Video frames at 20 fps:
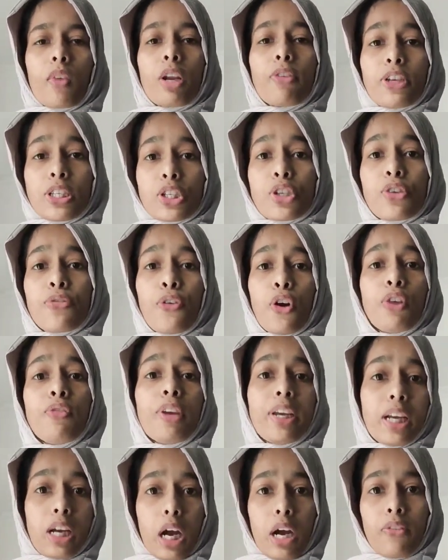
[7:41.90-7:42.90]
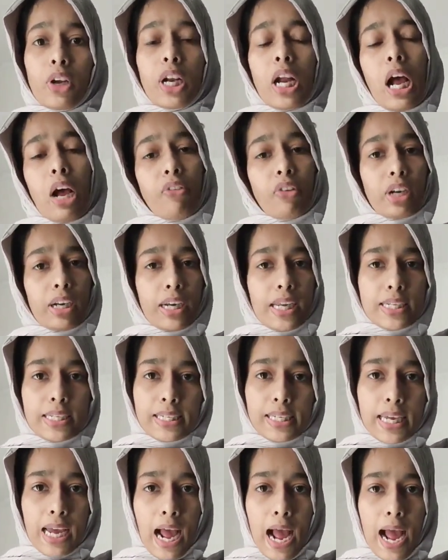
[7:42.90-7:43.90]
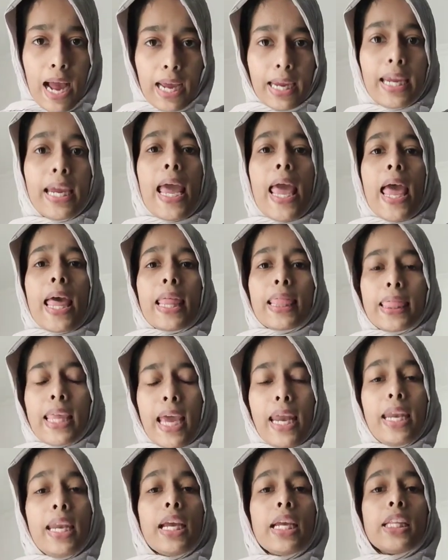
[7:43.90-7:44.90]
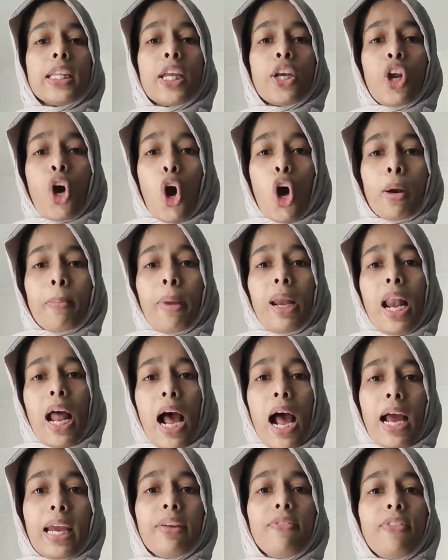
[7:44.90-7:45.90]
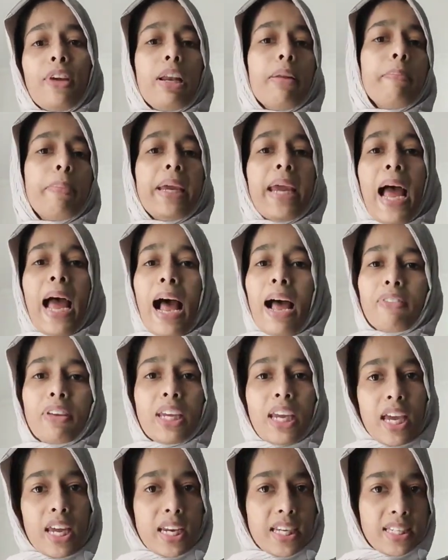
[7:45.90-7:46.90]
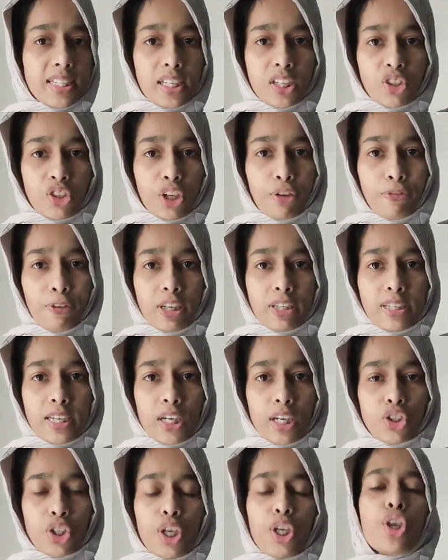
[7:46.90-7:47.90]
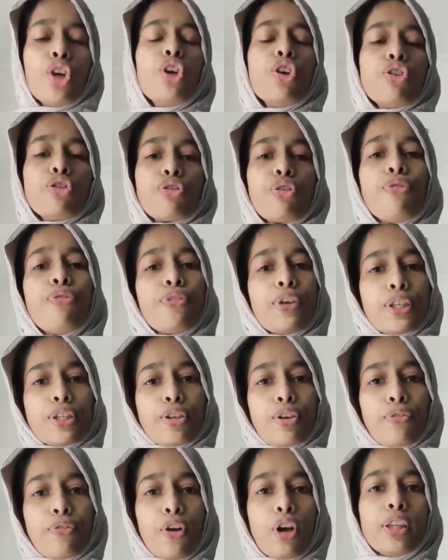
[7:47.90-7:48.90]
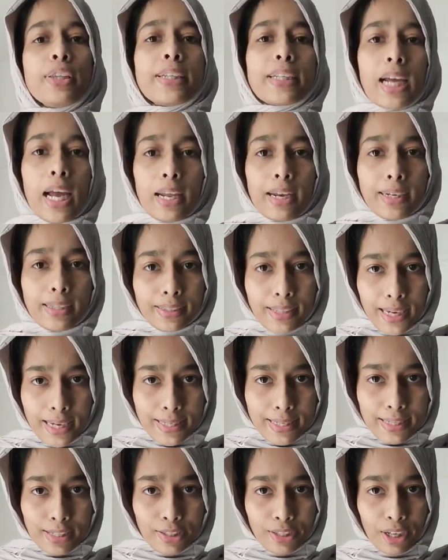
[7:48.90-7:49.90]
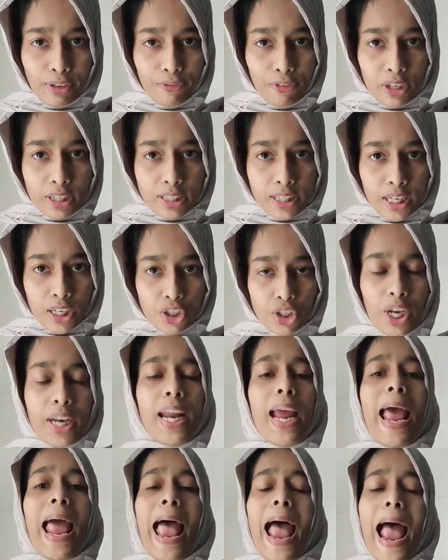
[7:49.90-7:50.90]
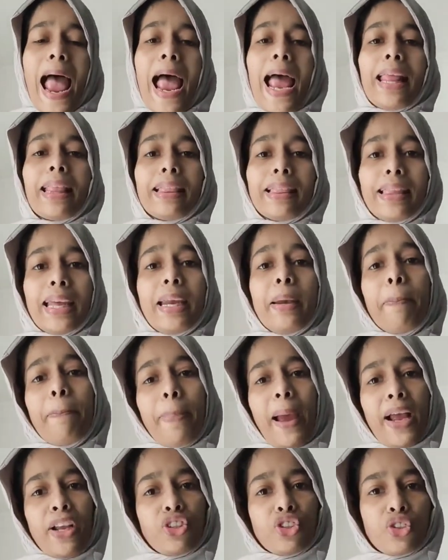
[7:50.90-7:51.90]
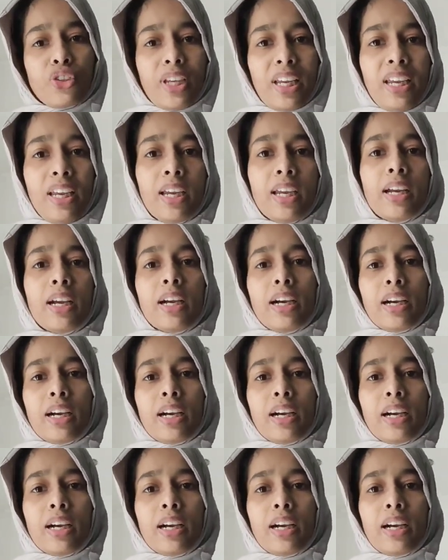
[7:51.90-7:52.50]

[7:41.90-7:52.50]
first of all we cover our lazy eye. Then the normal eye will be having an eccentric fixation. So first of all correct the eccentric fixation and then patch the